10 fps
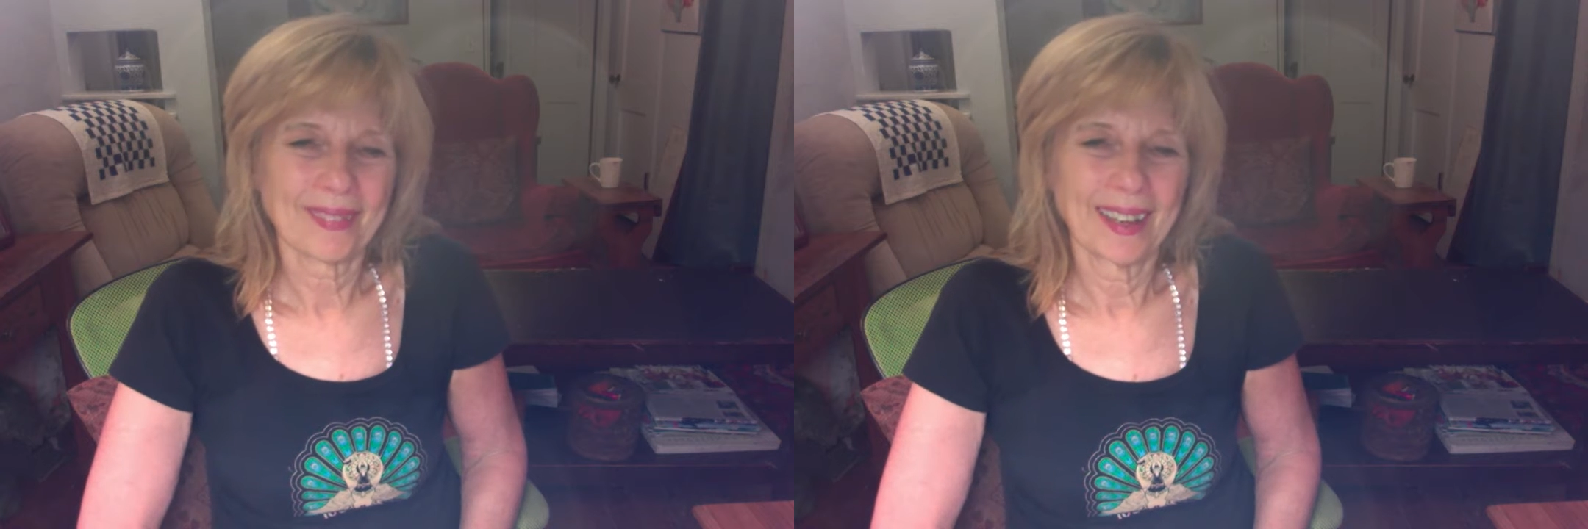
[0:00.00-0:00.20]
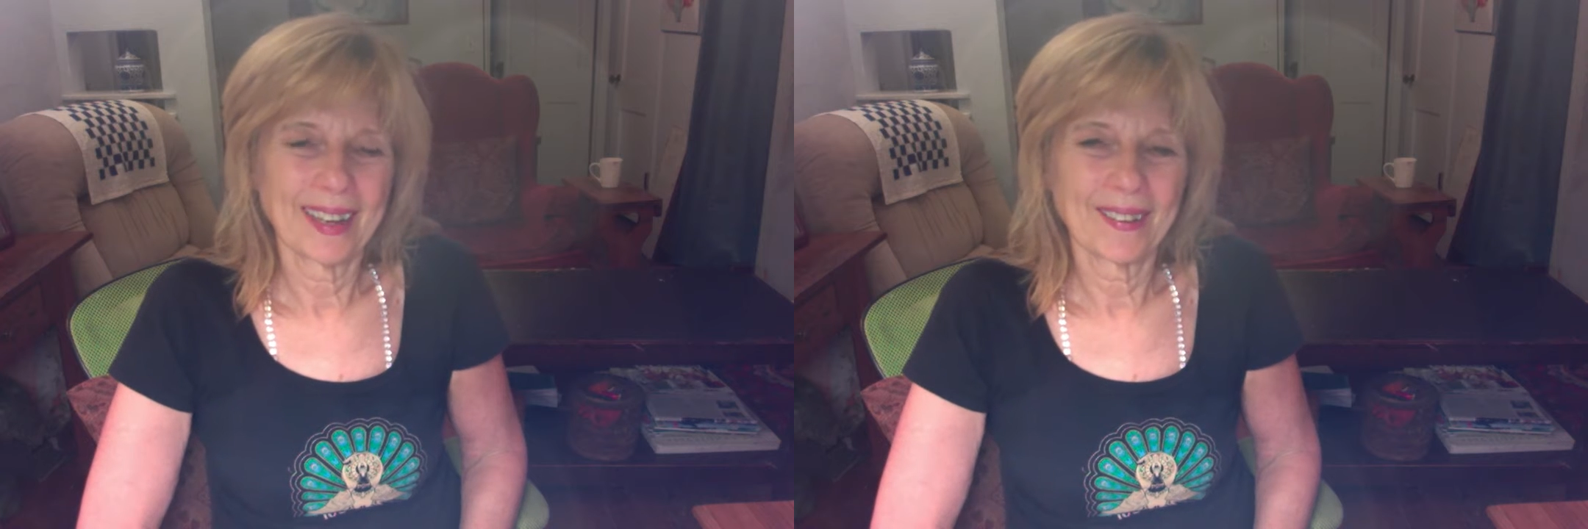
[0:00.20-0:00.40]

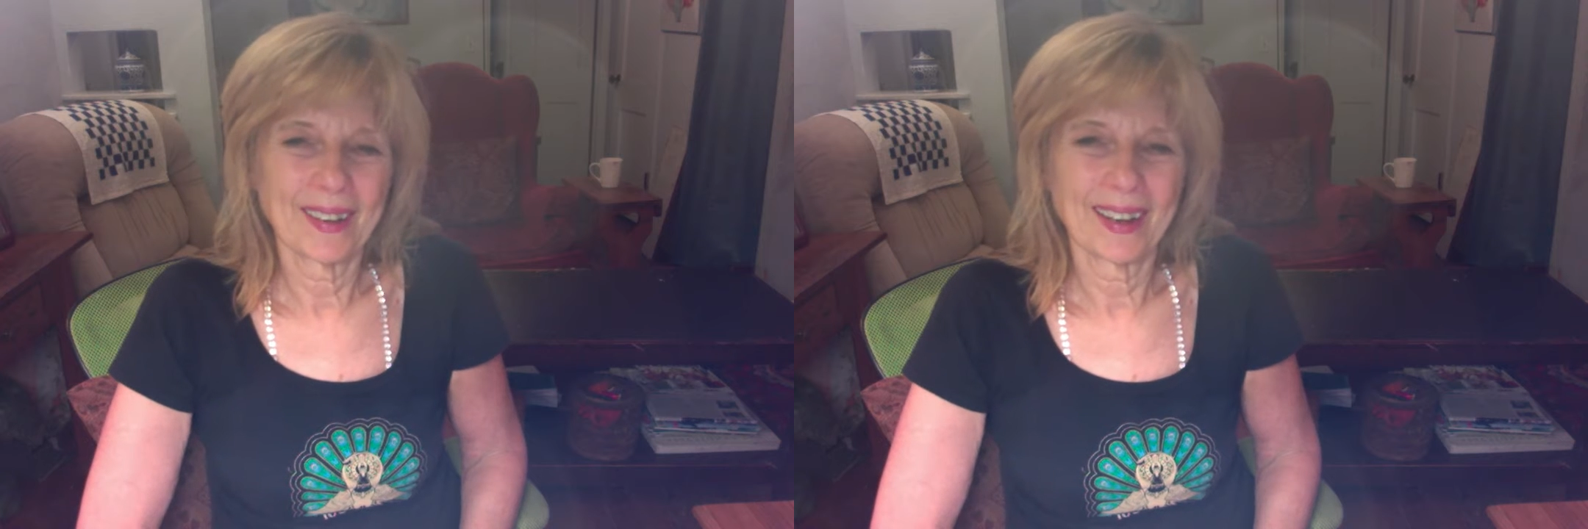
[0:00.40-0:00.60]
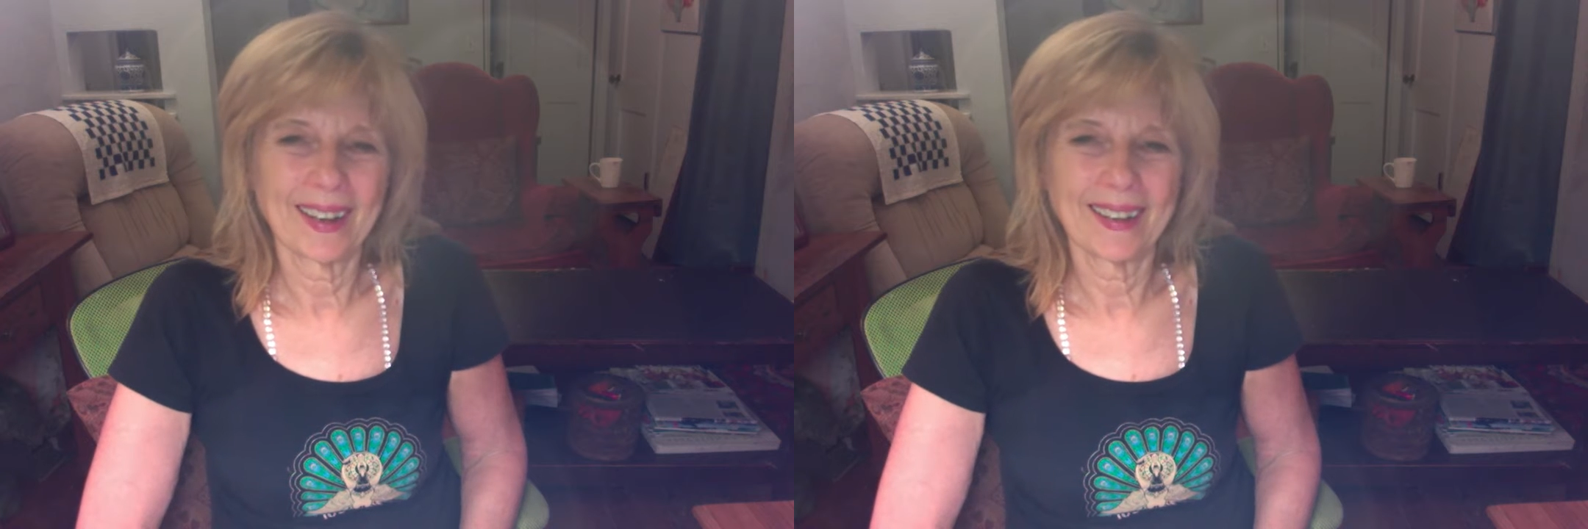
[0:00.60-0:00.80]

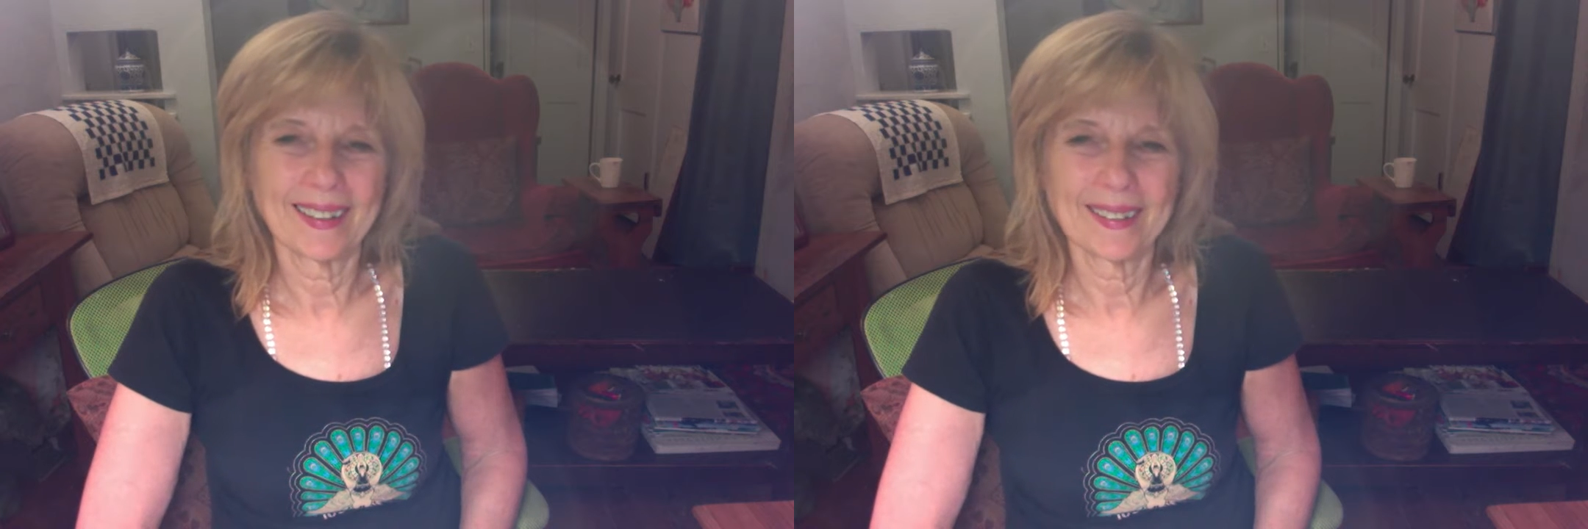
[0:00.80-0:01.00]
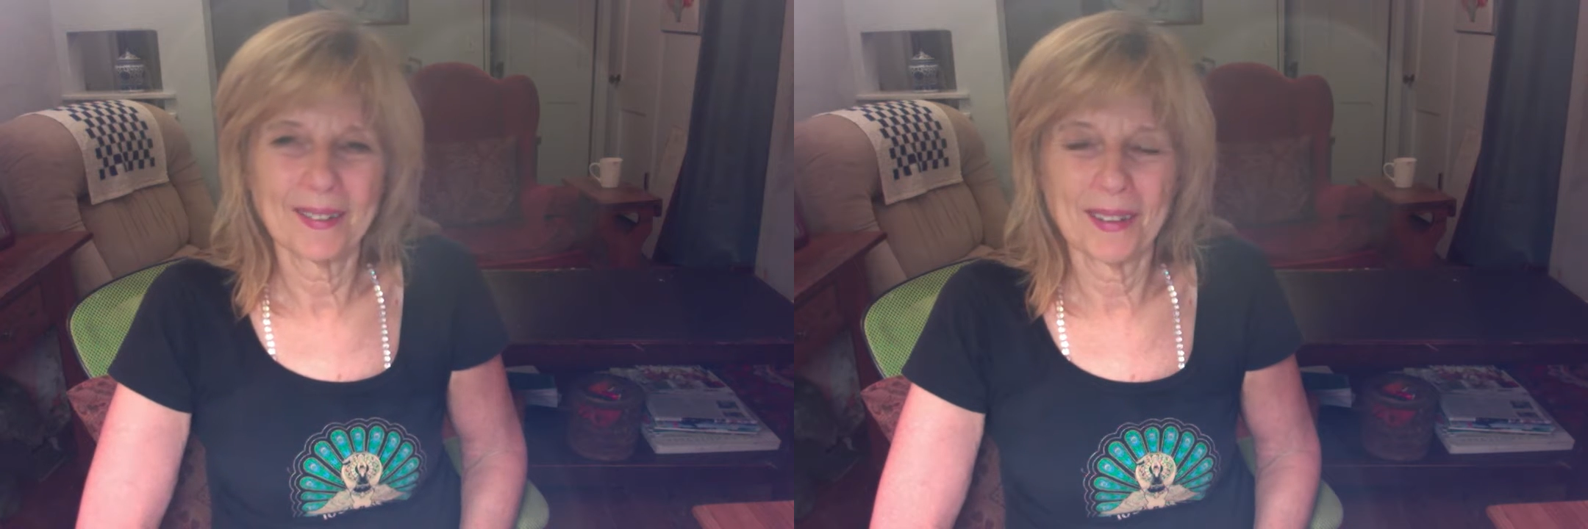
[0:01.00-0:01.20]
Anyway,
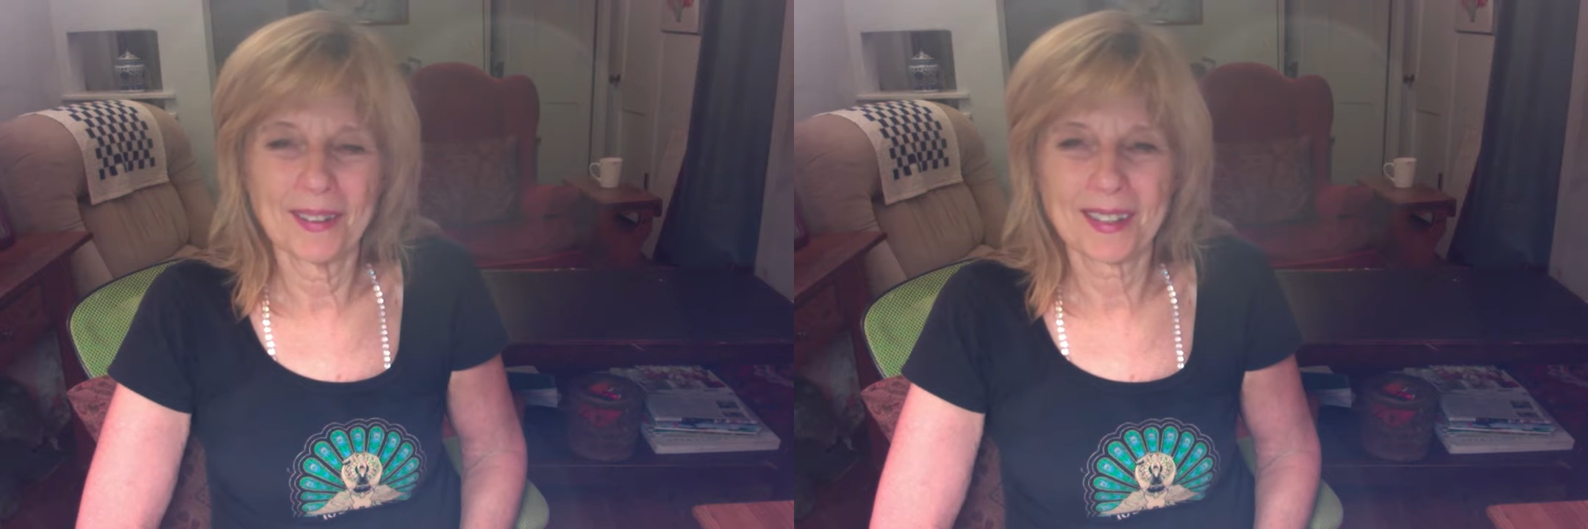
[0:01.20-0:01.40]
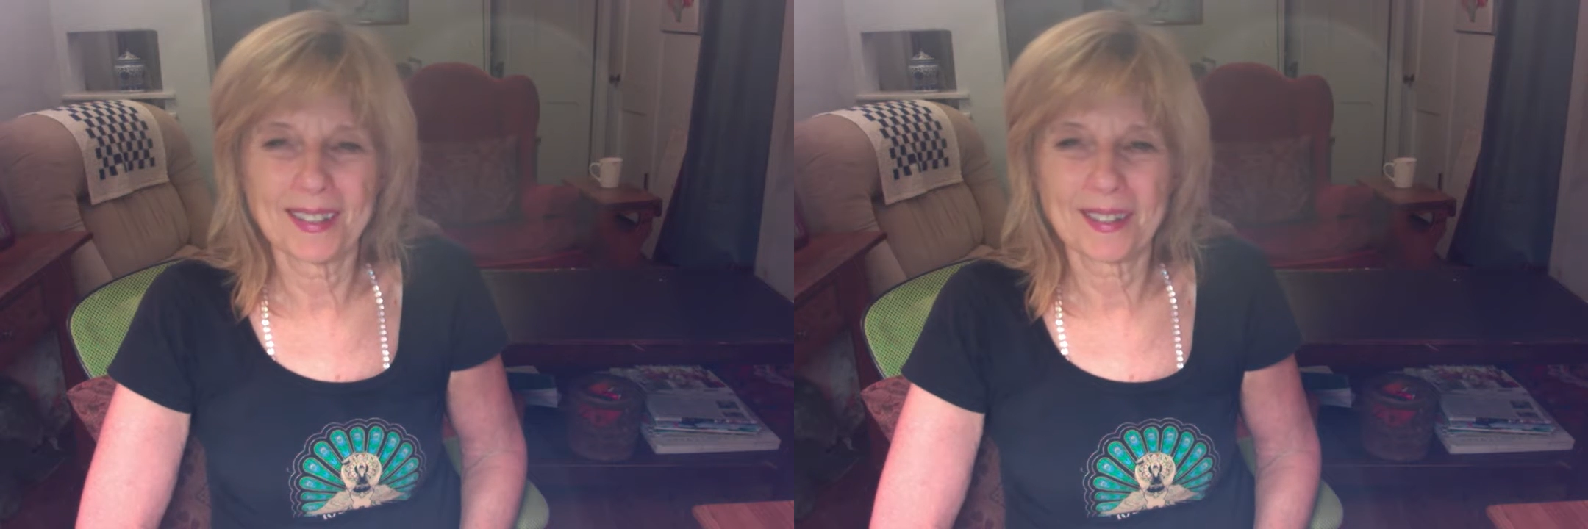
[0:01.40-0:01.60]

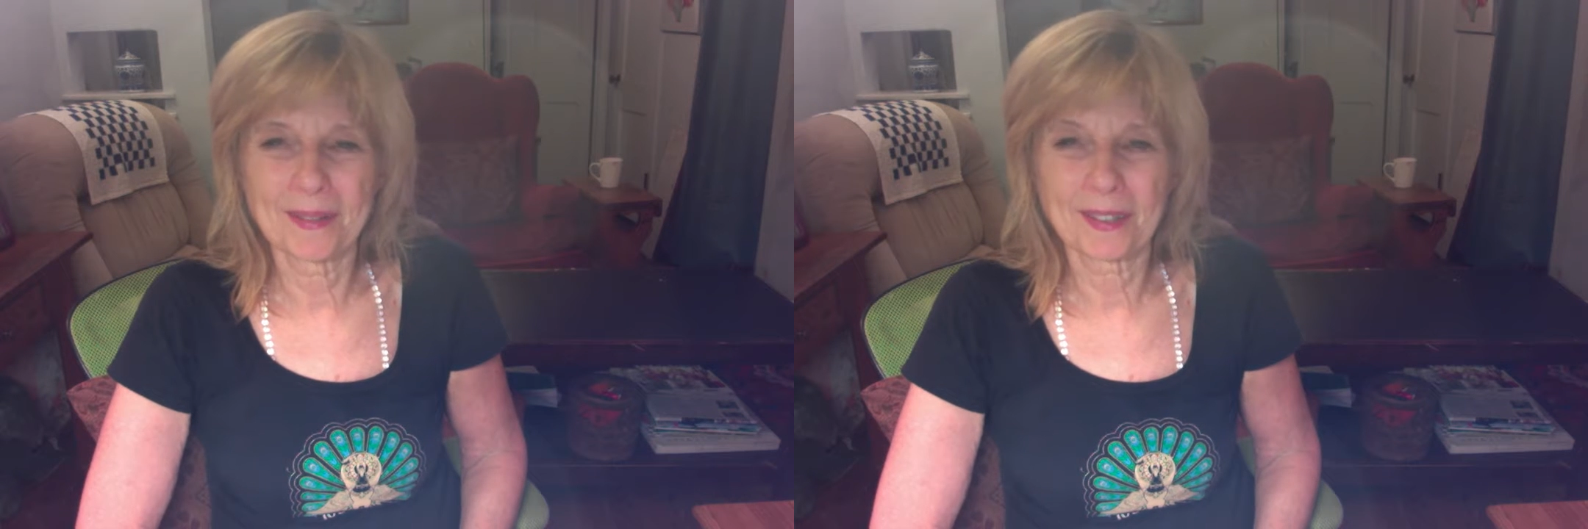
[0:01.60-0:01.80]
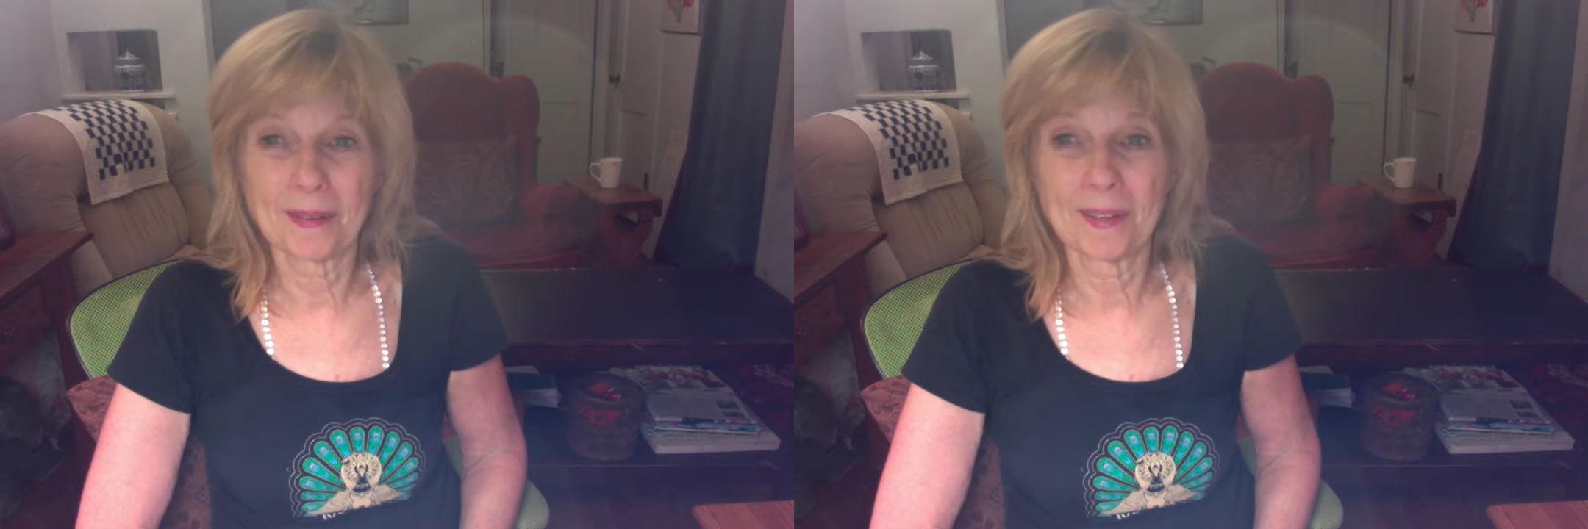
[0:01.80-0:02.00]
mulberry syrup
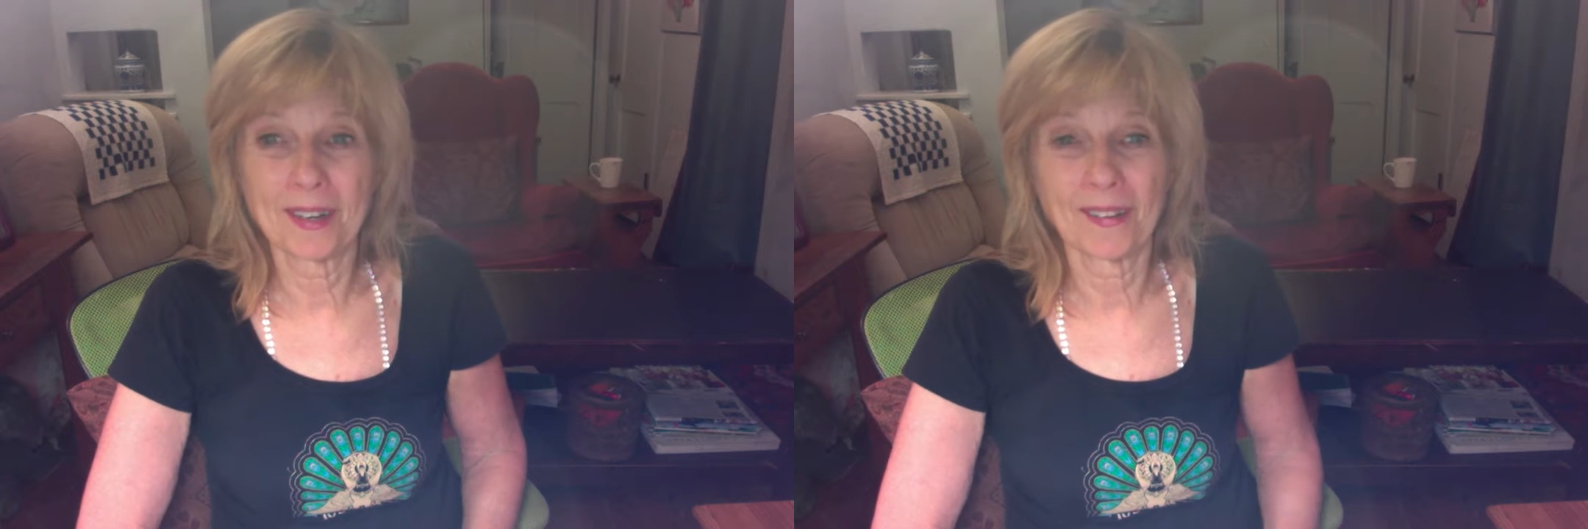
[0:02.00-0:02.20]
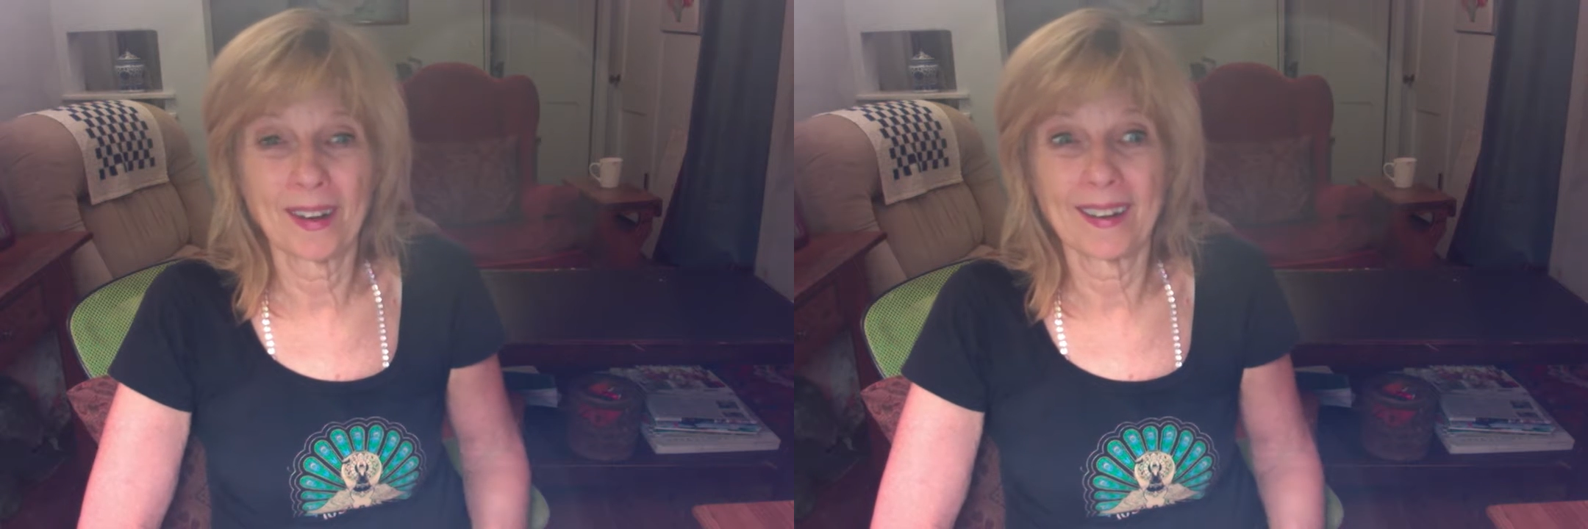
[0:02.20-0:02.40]
is going to be great.